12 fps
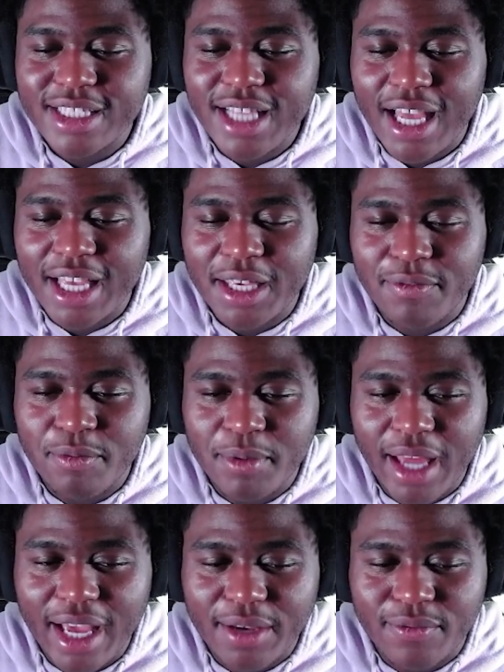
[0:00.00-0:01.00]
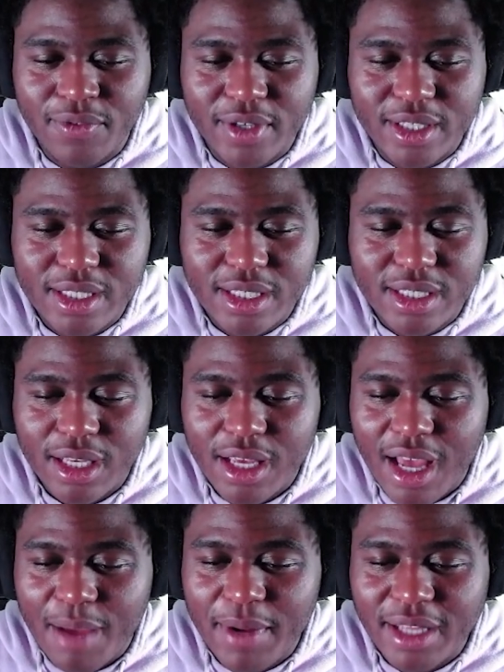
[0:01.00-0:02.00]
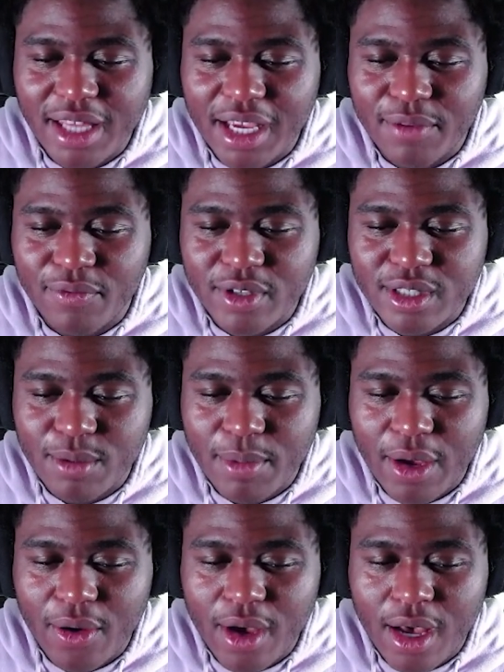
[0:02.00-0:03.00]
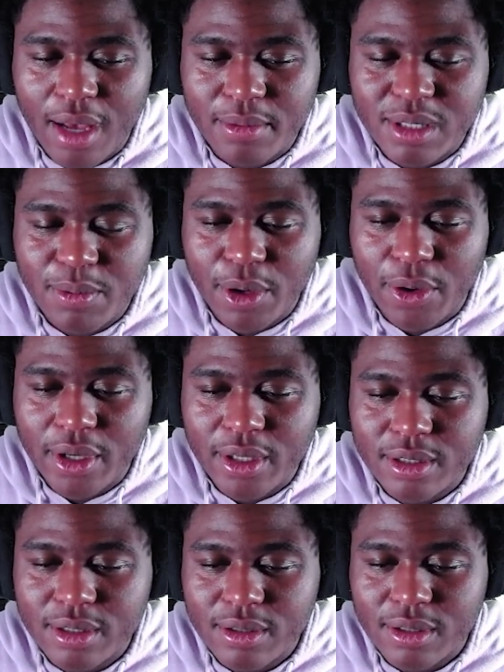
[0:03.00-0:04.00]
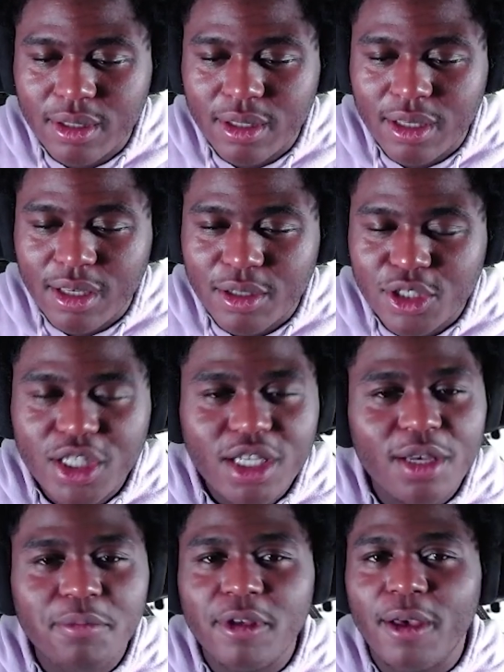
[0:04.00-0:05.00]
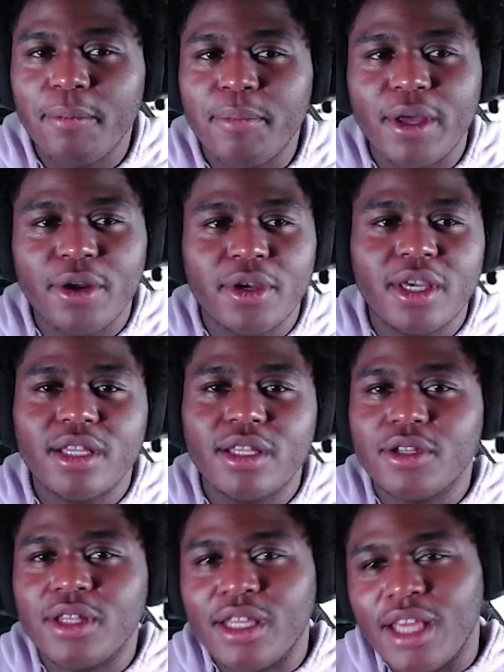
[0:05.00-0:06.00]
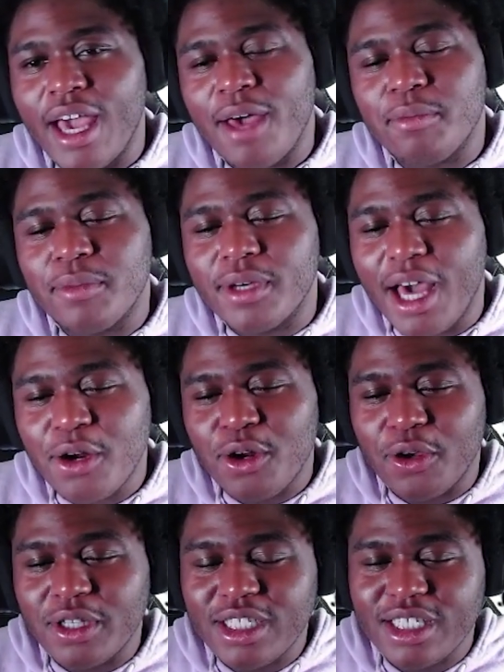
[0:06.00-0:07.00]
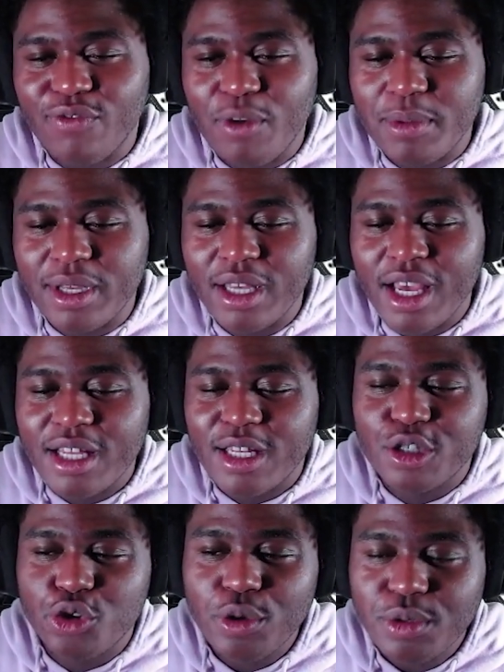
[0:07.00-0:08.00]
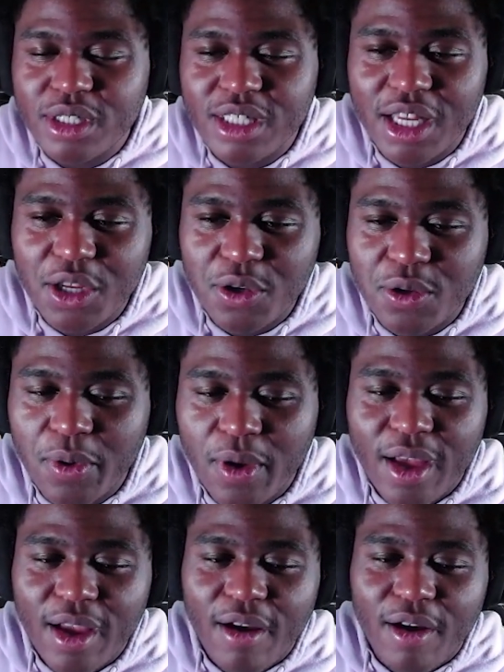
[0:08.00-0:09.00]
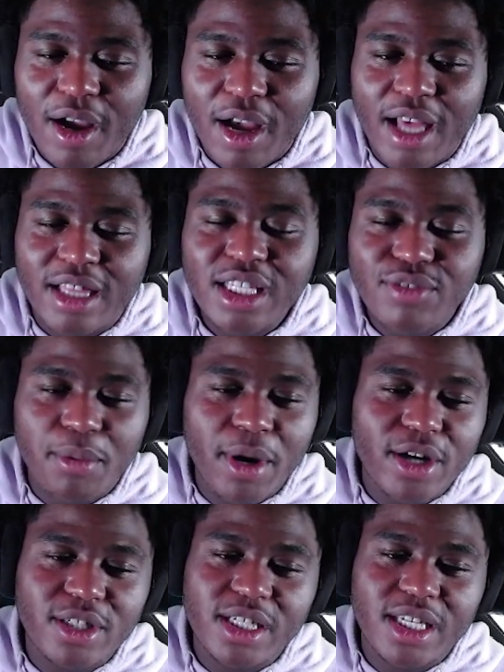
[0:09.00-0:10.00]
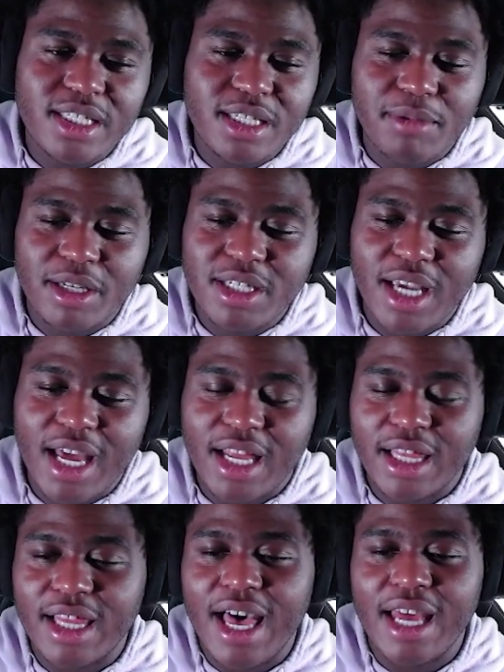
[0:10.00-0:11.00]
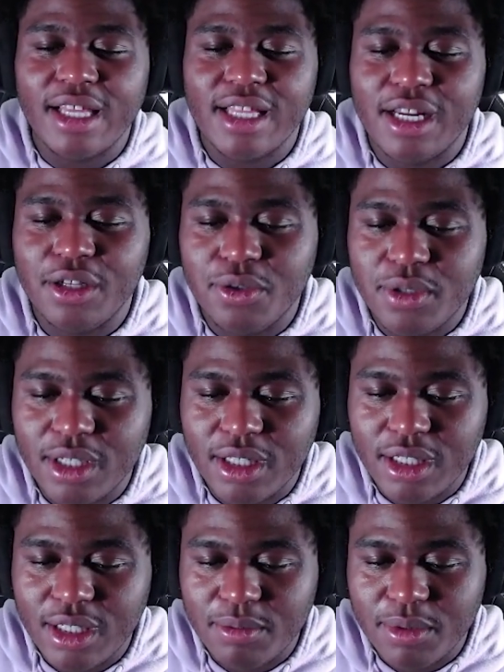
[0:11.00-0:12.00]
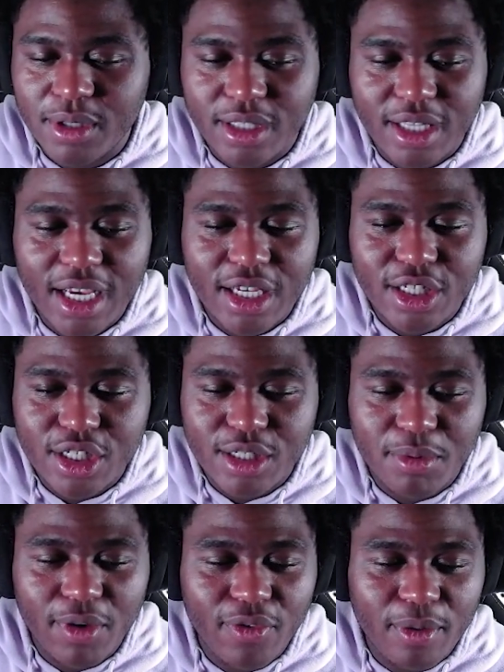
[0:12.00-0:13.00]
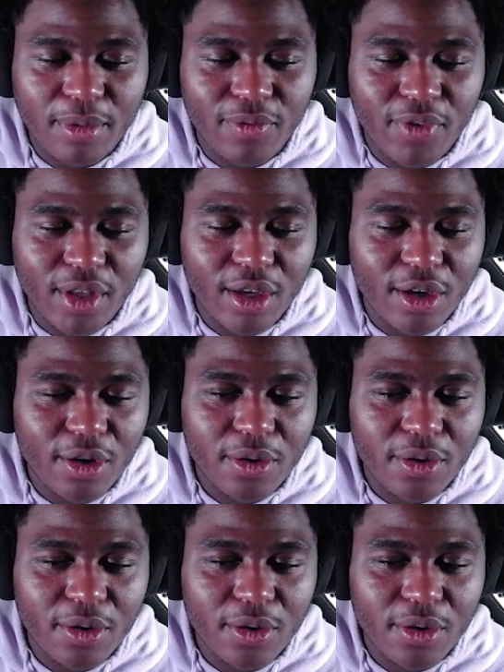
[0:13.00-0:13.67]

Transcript: not giving me that convinced. I'm not that convinced about Spirit. She could be a better killer than that, but I don't know. It's just from the descriptions, they don't, at least from her, she didn't seem like she had a lot of utility, but that could just be from the video.